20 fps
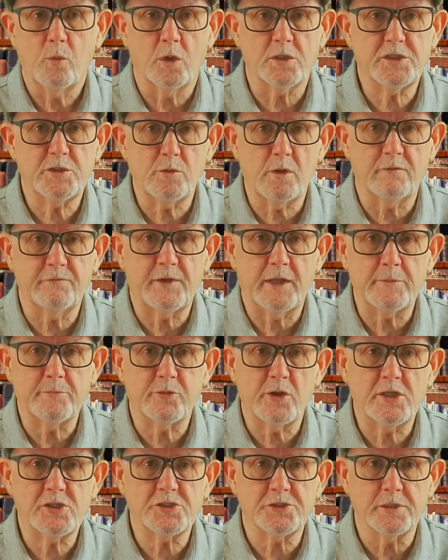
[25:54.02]
What you are
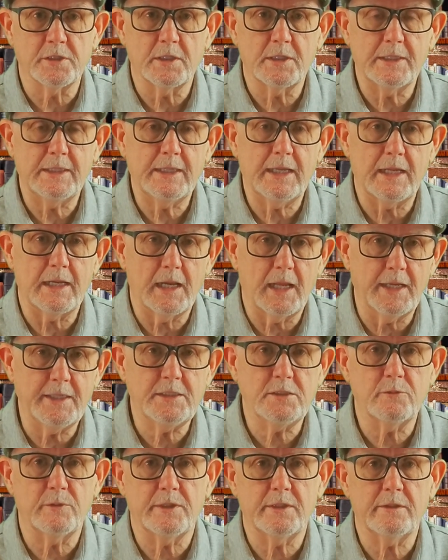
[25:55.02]
vibrationally
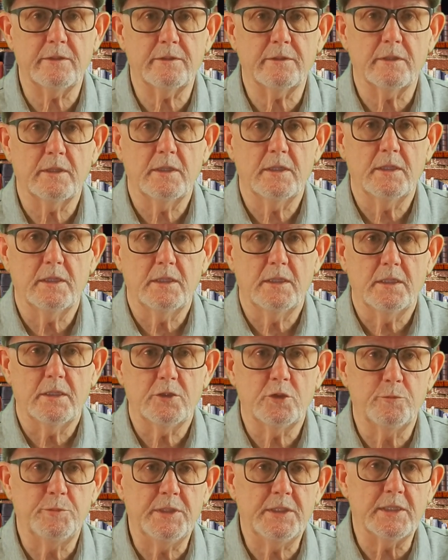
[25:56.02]
aligned with,
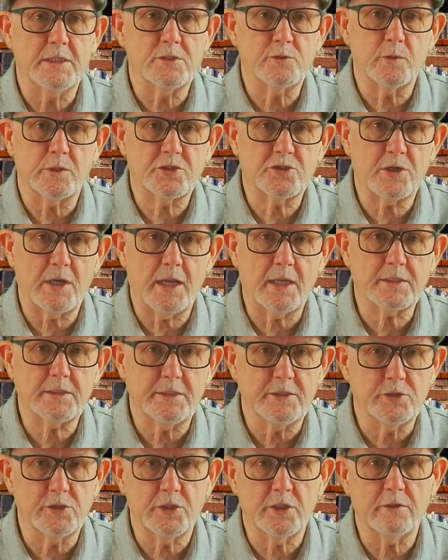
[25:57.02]
you begin to attract
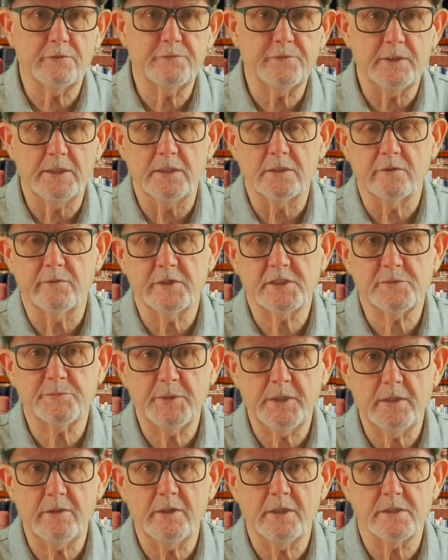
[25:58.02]
into your field of
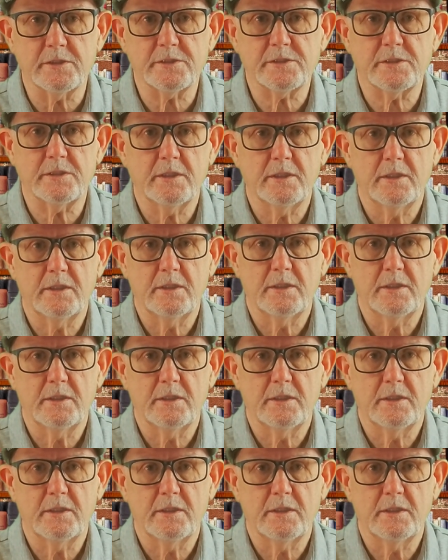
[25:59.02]
experience.